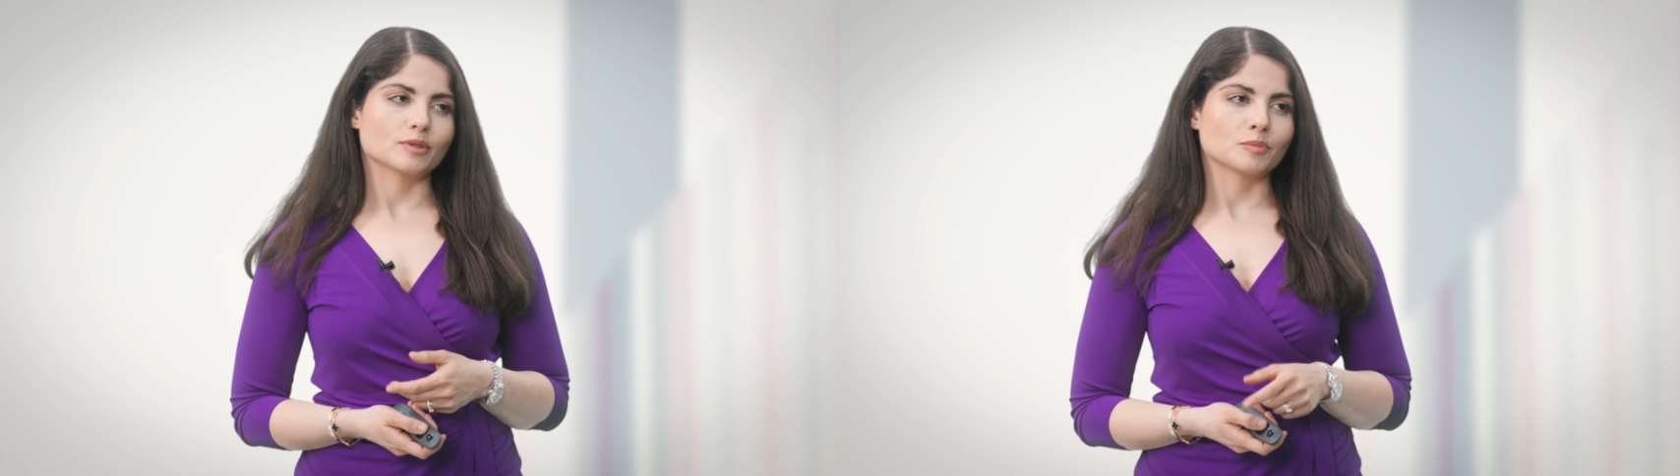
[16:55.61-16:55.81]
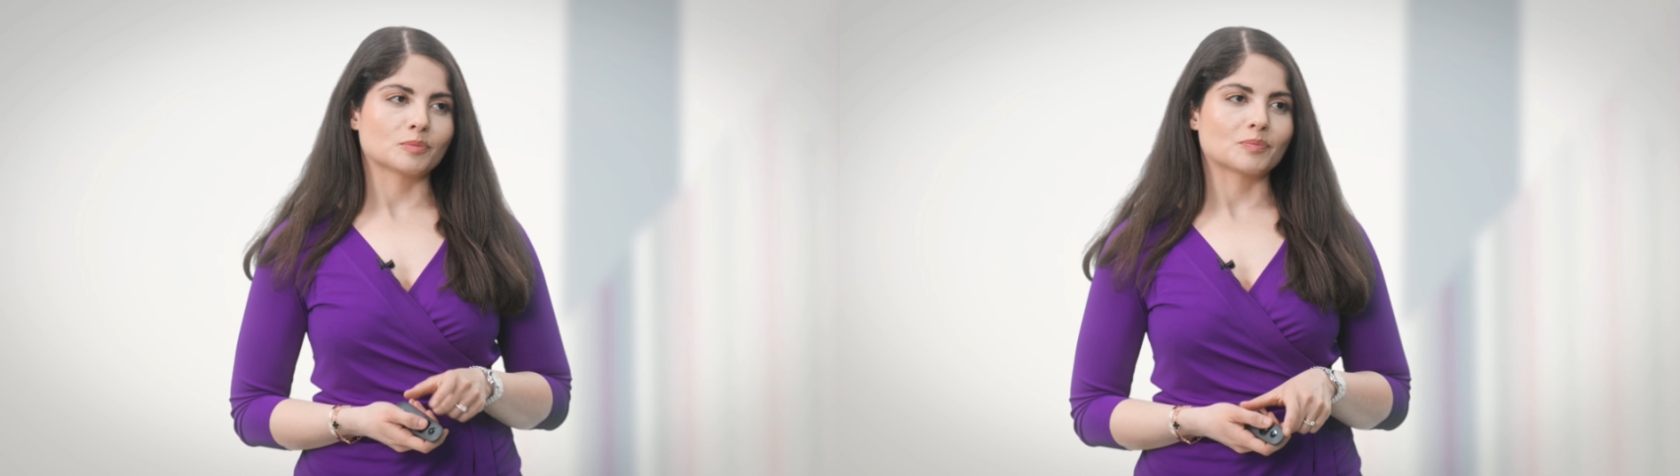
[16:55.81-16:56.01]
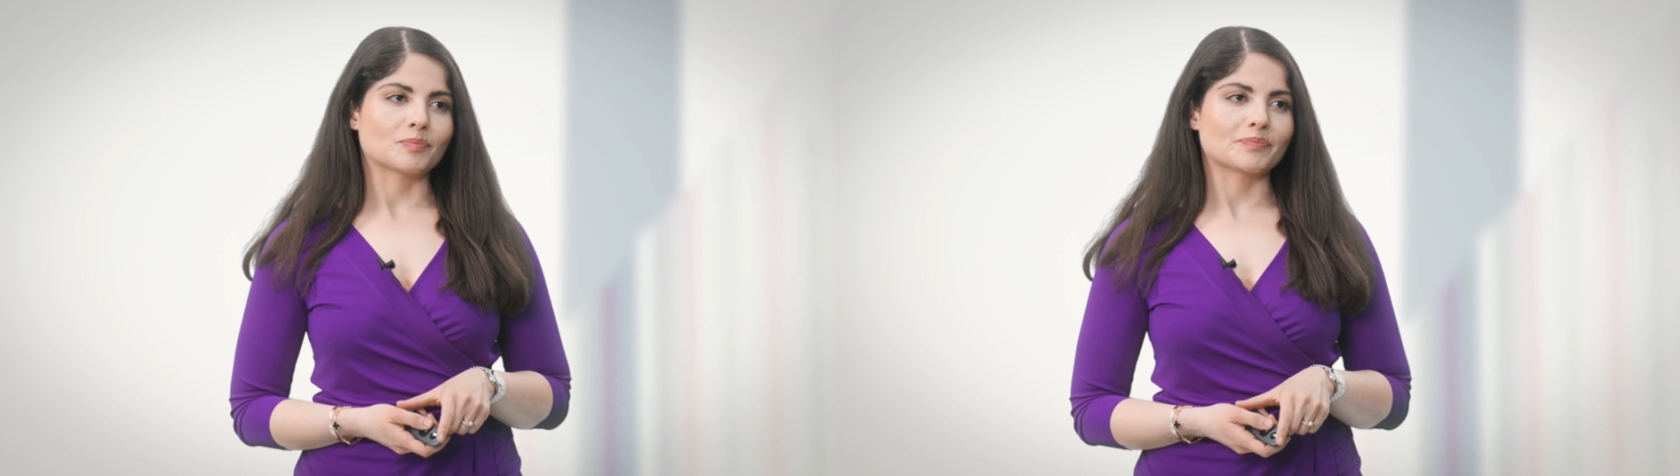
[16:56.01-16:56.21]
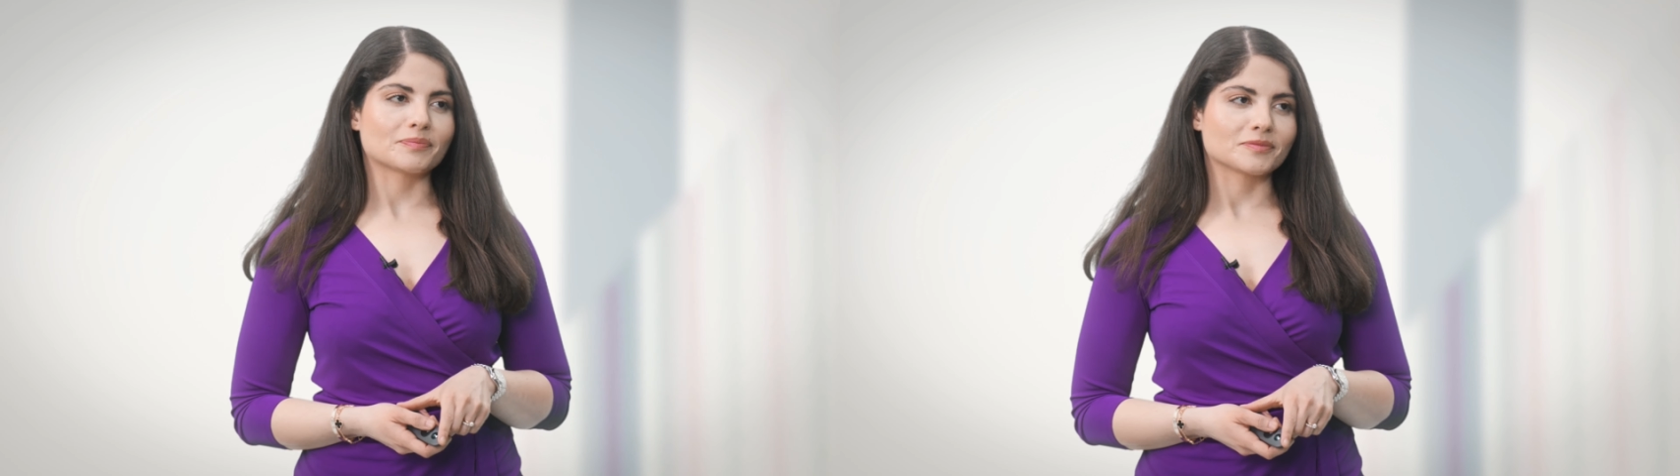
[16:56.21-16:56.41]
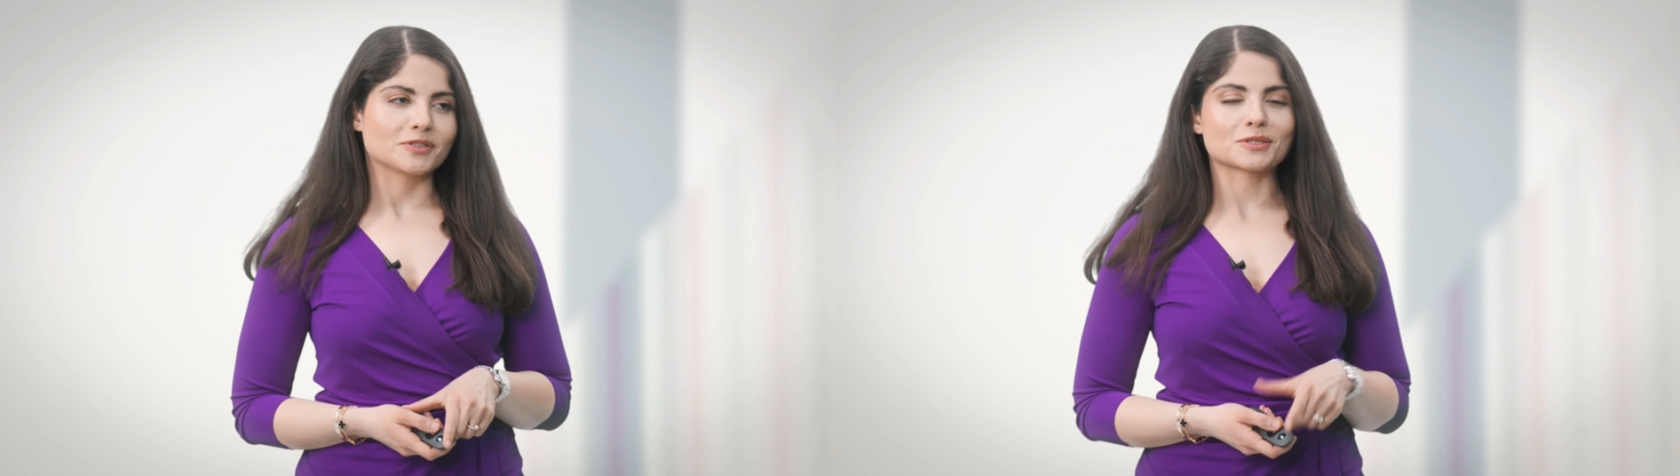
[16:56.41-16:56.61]
But
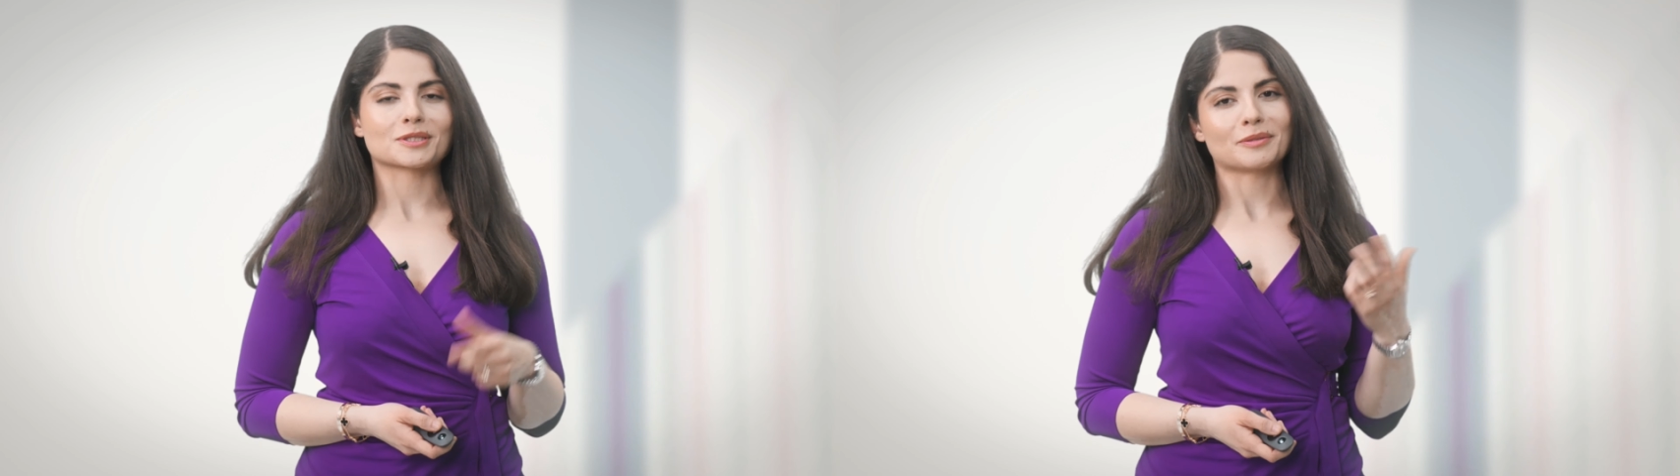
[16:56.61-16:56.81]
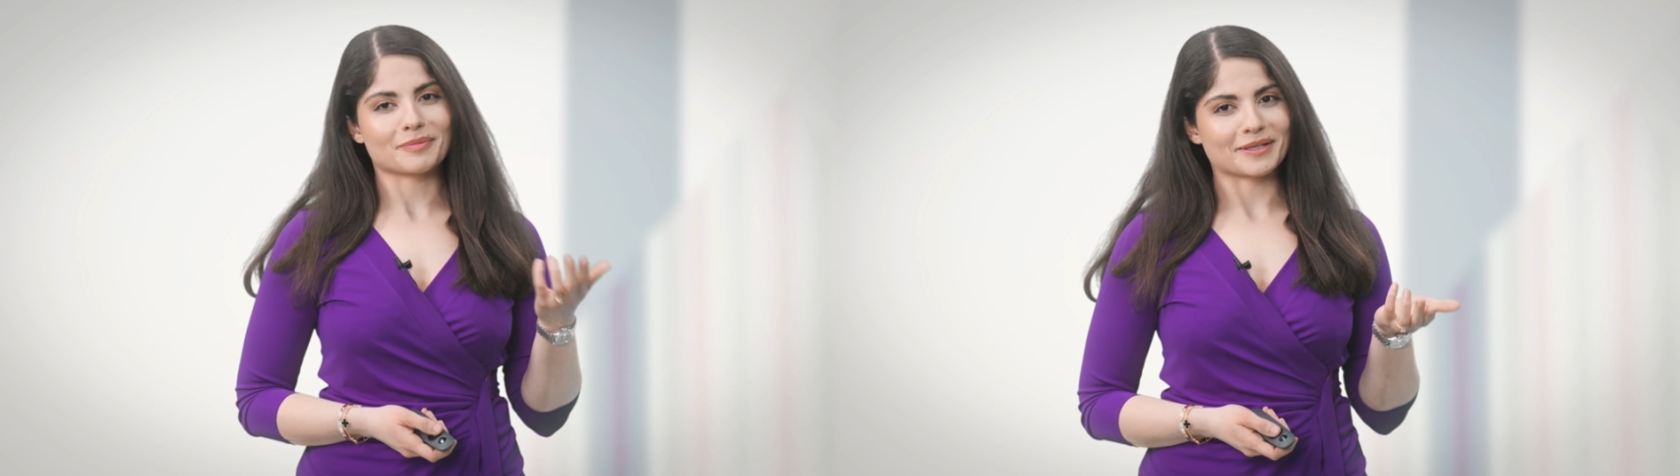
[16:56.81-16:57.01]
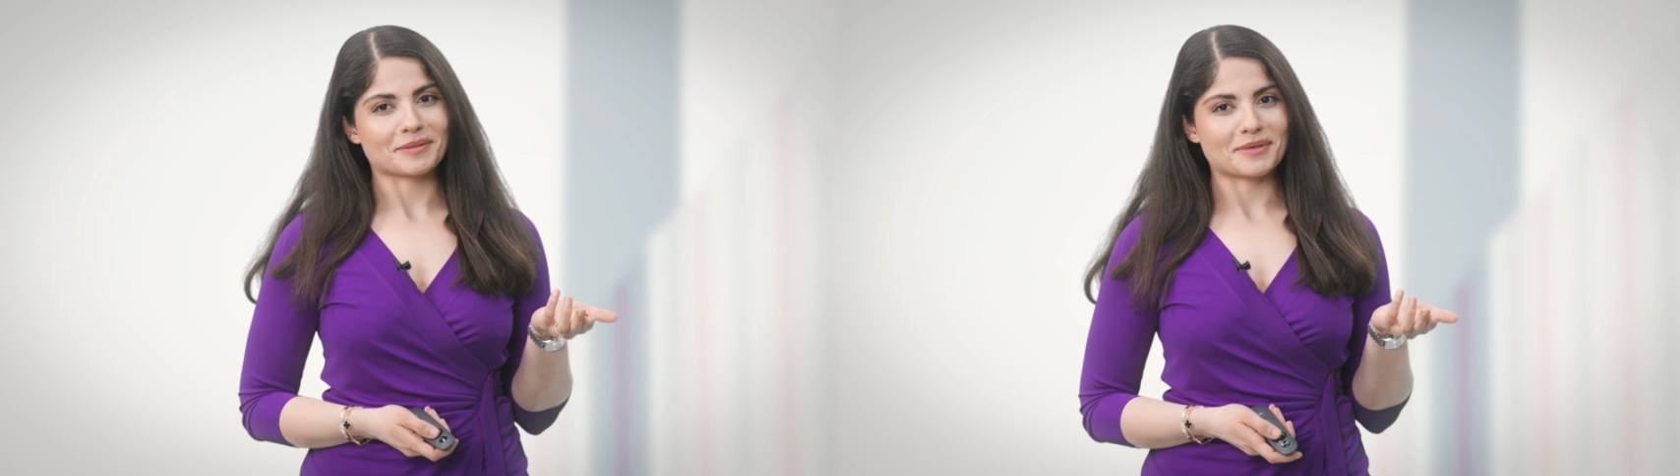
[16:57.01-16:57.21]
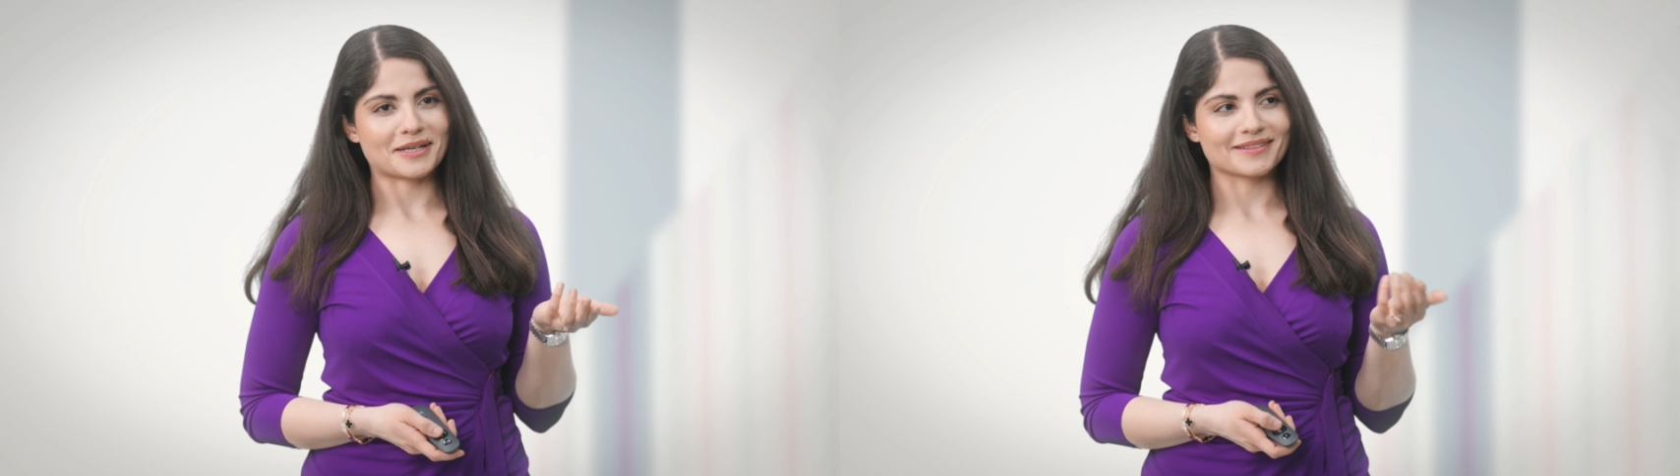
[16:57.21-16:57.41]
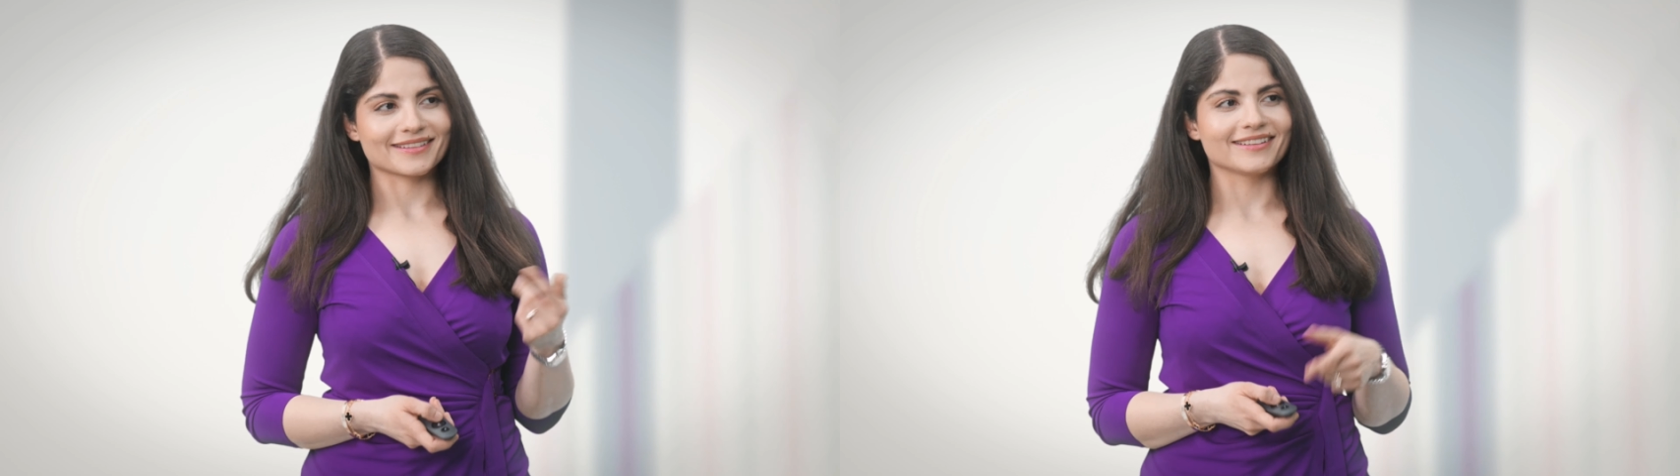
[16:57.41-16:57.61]
just keep that in
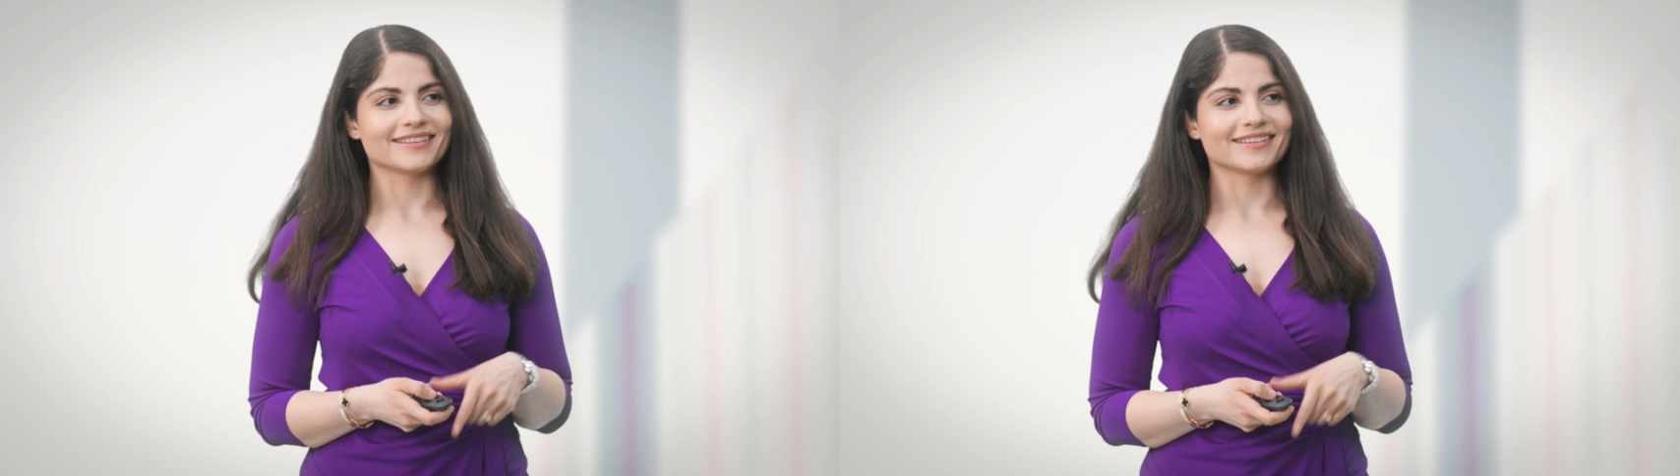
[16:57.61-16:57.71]
mind.